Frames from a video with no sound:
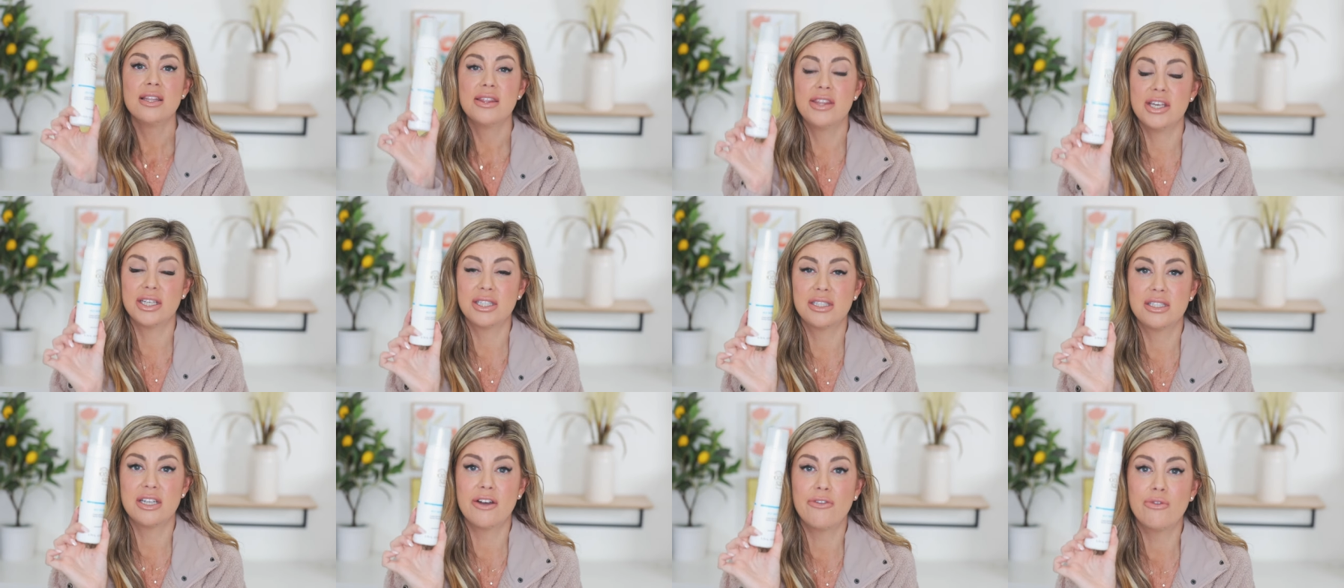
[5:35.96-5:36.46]

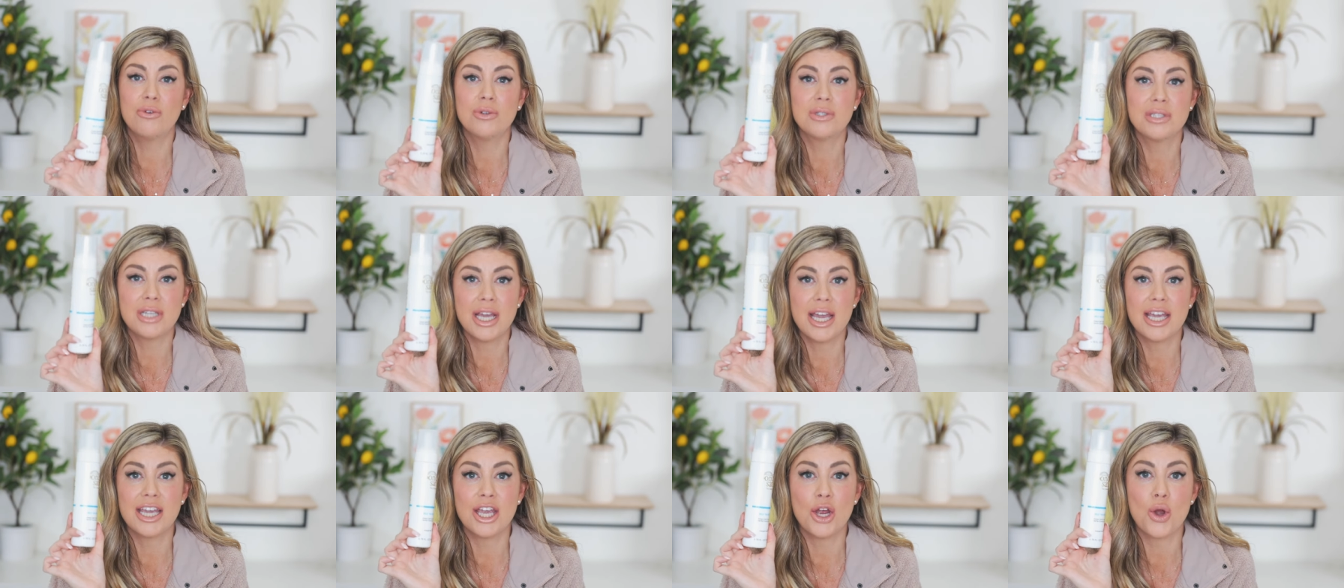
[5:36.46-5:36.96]
this stuff will
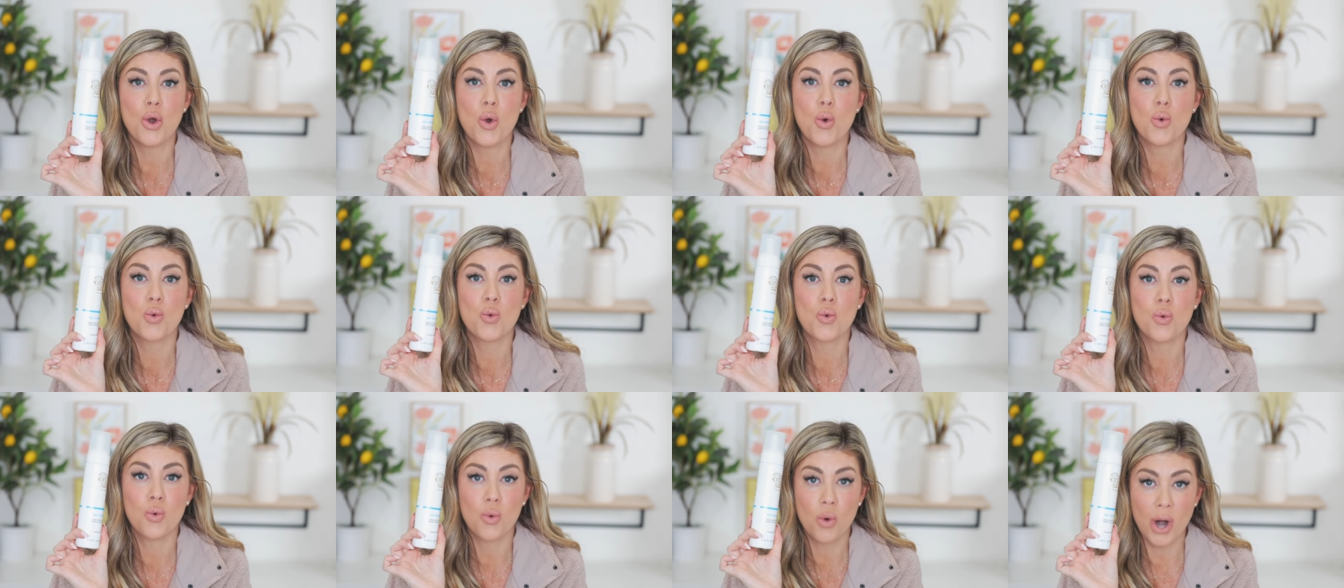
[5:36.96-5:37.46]
take it
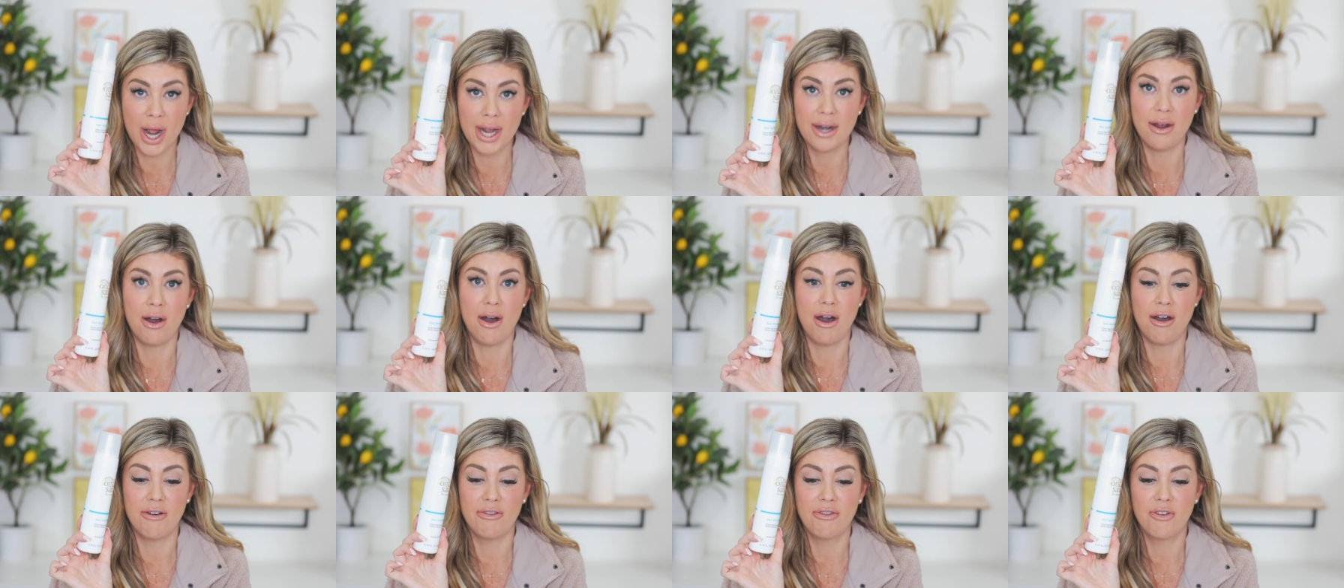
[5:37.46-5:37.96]
right
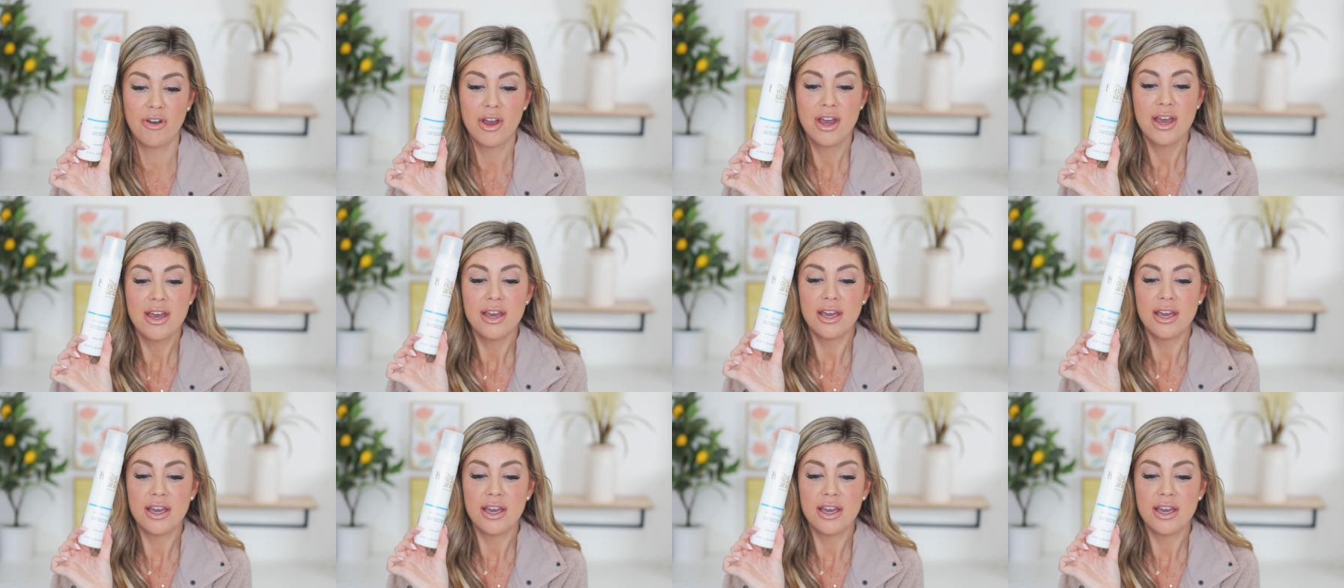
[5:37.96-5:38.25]
off.